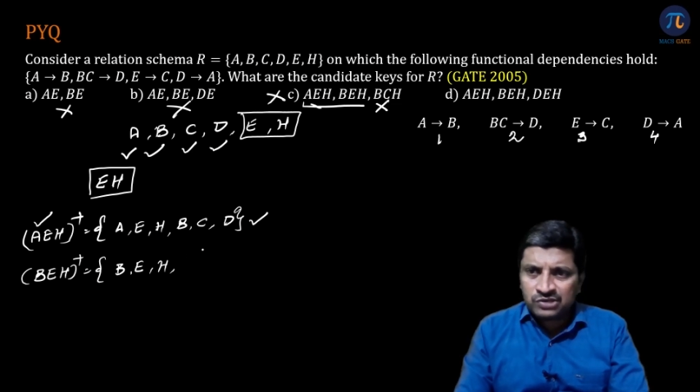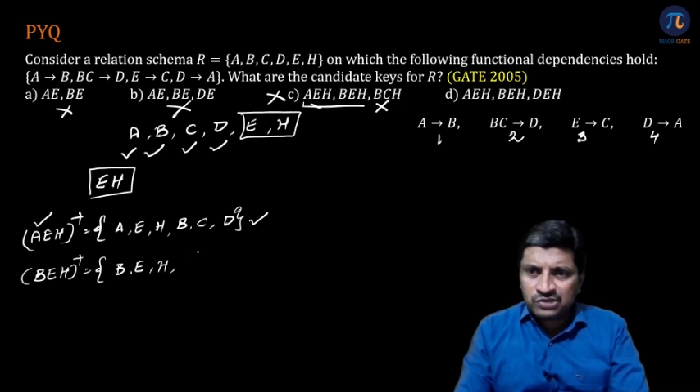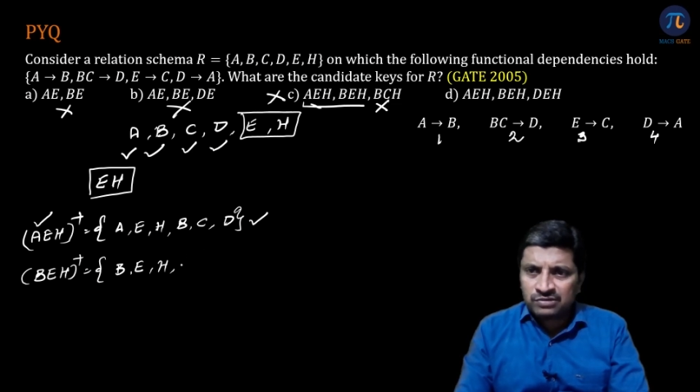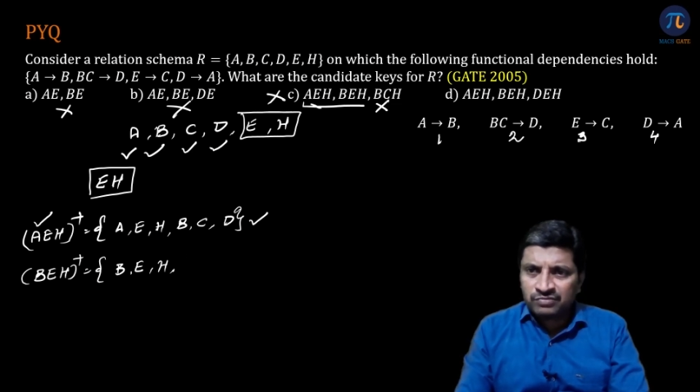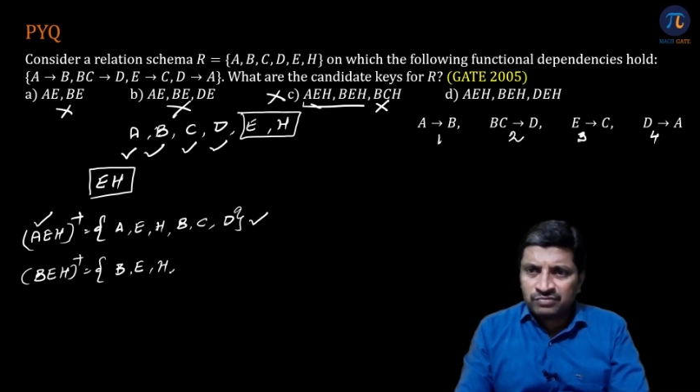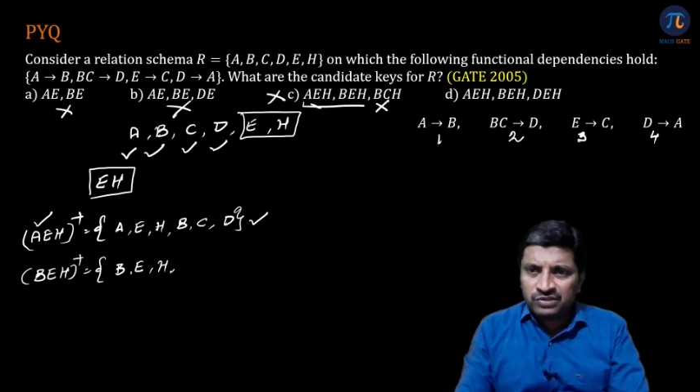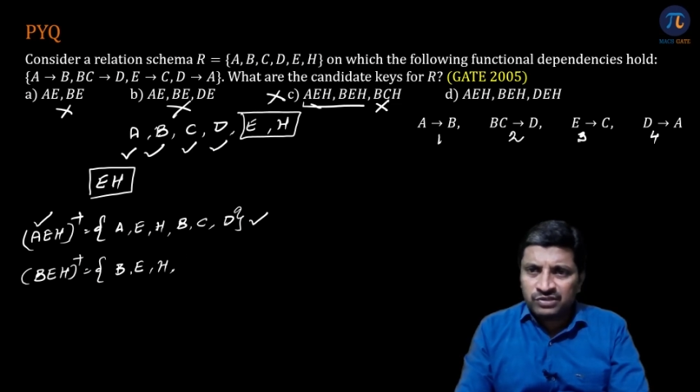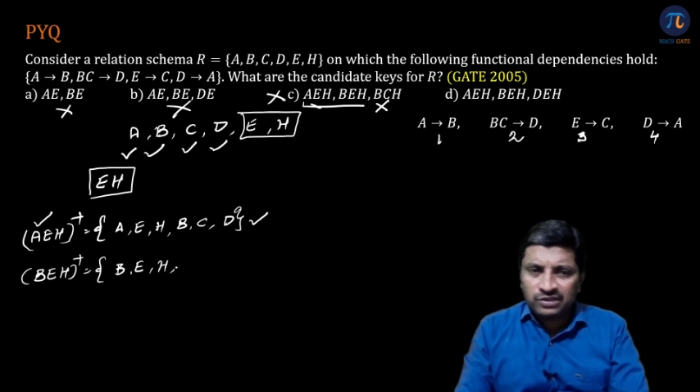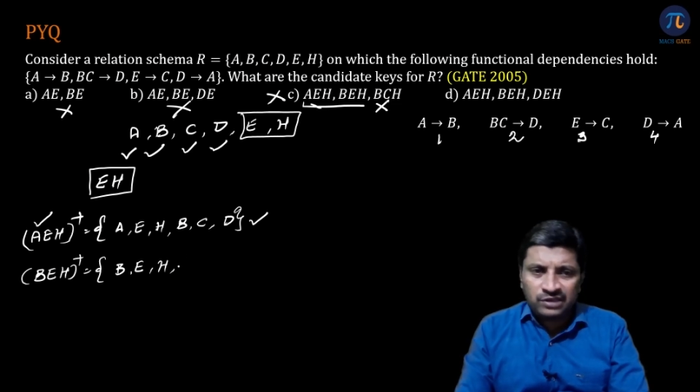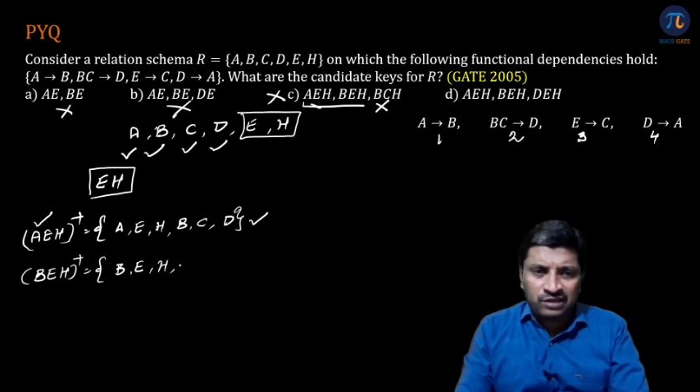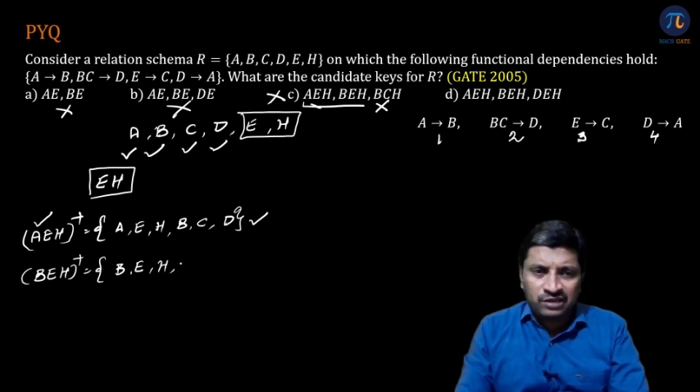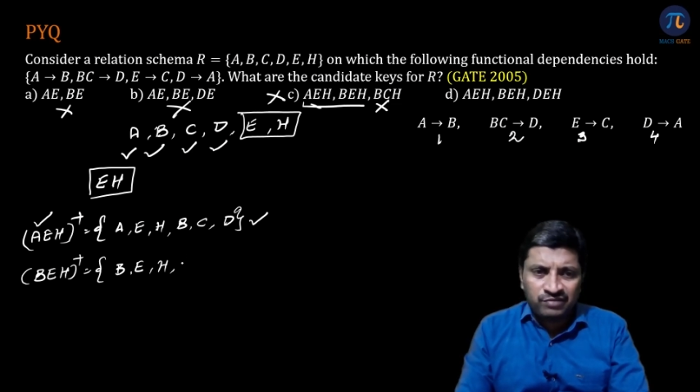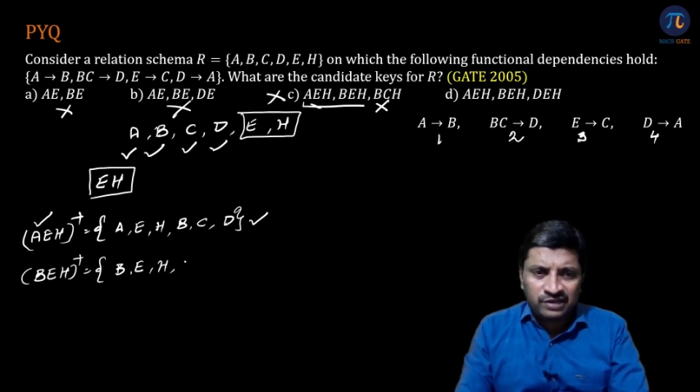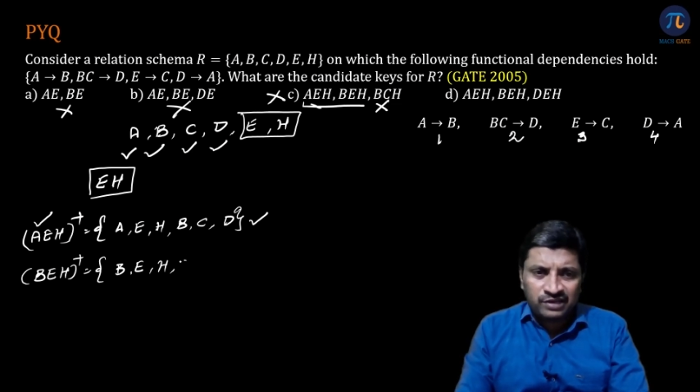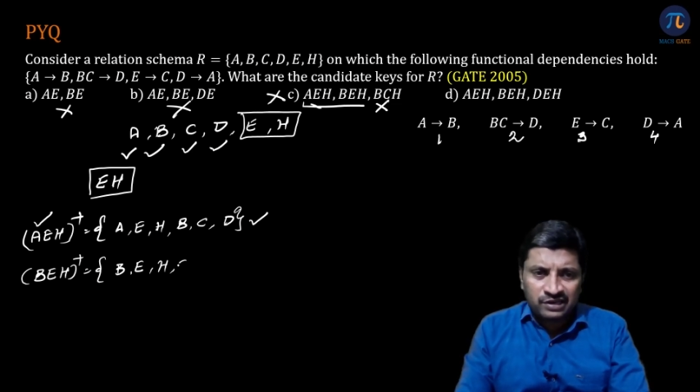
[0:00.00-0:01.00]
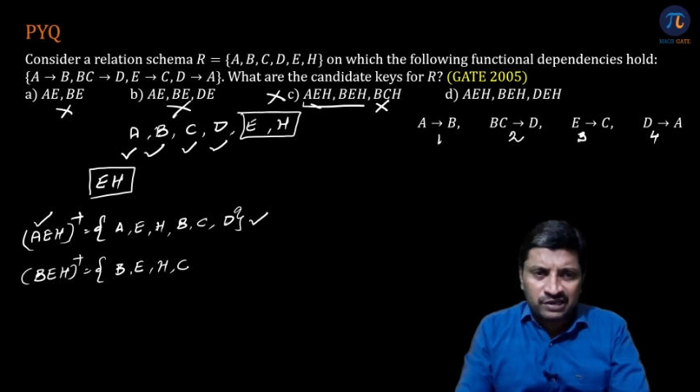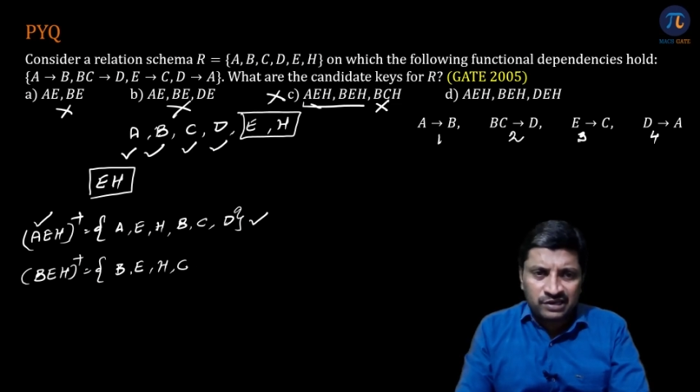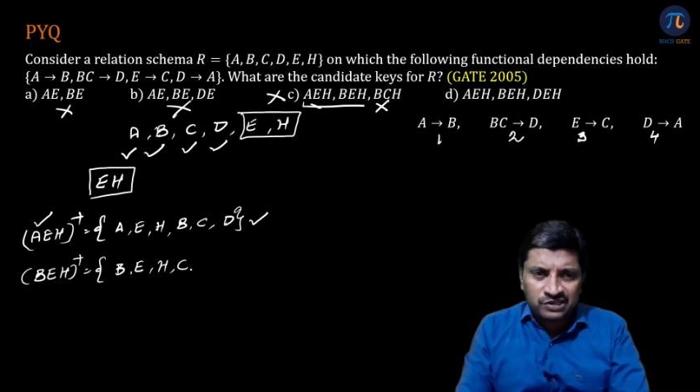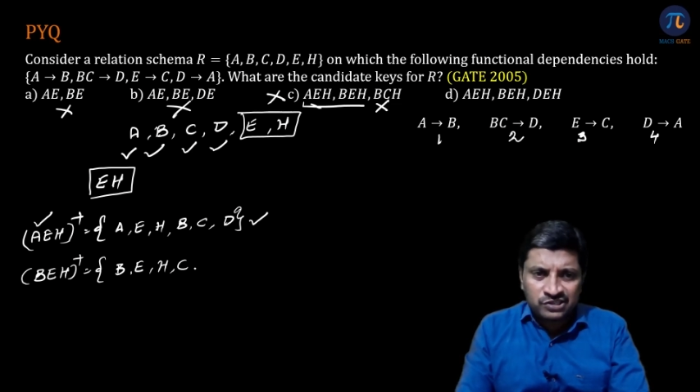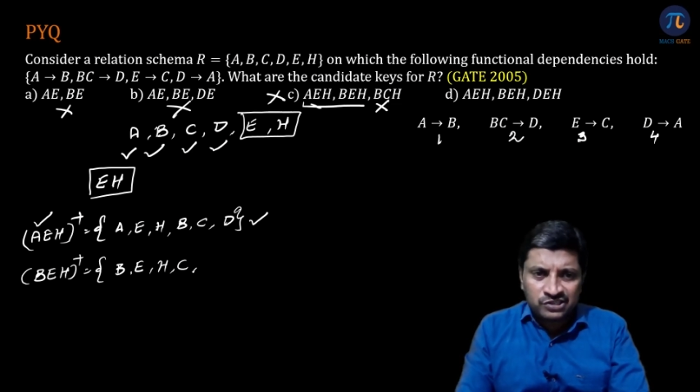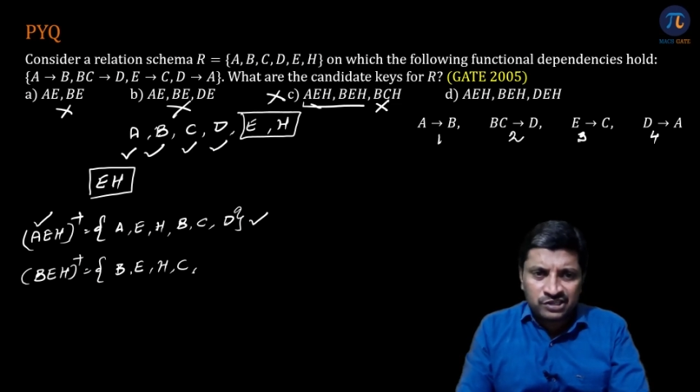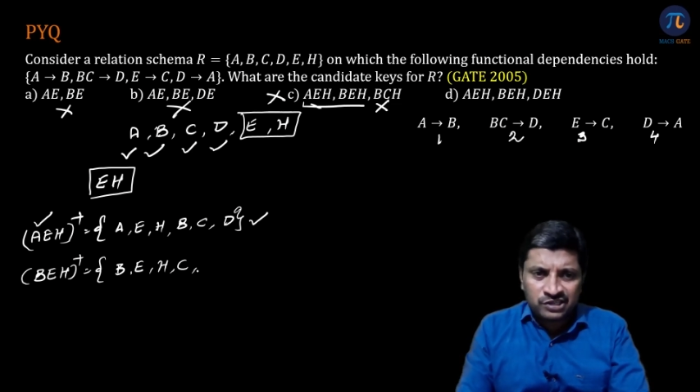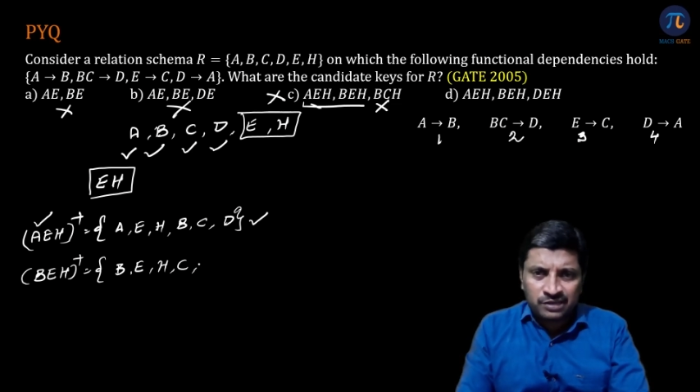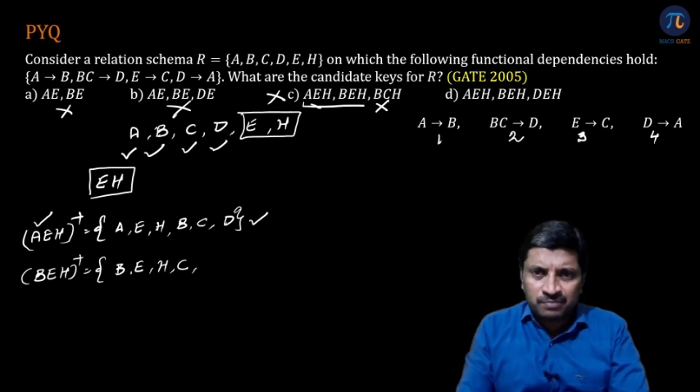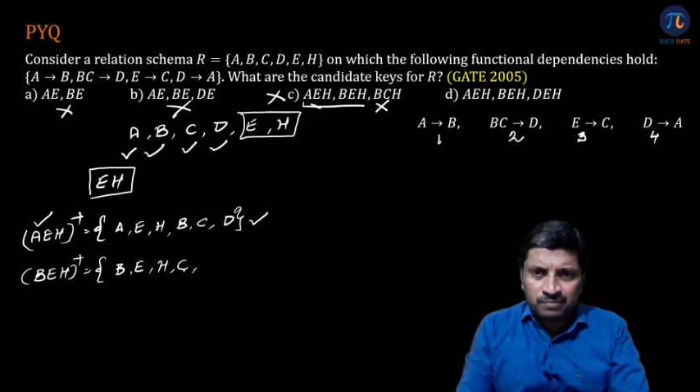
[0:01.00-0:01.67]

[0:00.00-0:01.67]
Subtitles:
with E, we can get C.